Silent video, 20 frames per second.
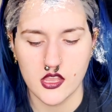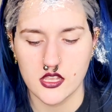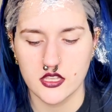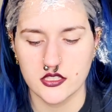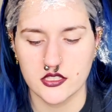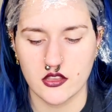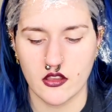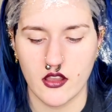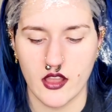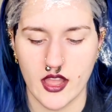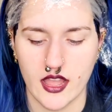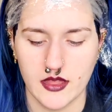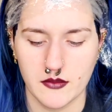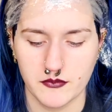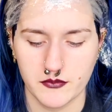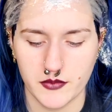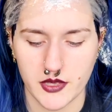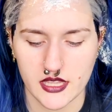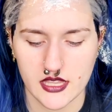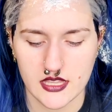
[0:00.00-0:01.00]
So I'm
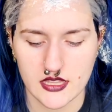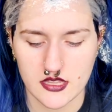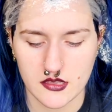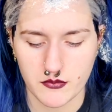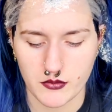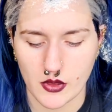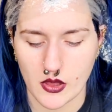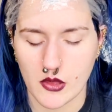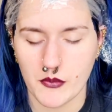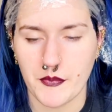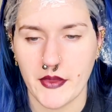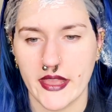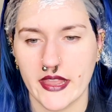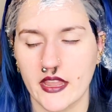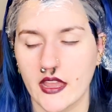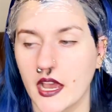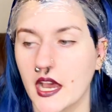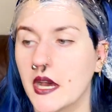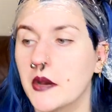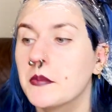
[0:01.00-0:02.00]
picking the ball back
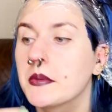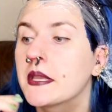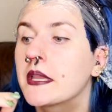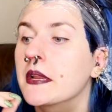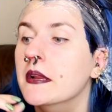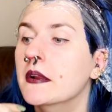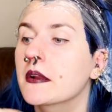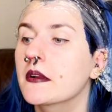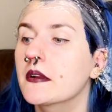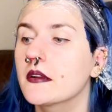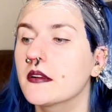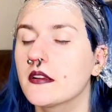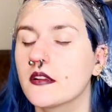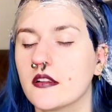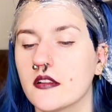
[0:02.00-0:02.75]
up here.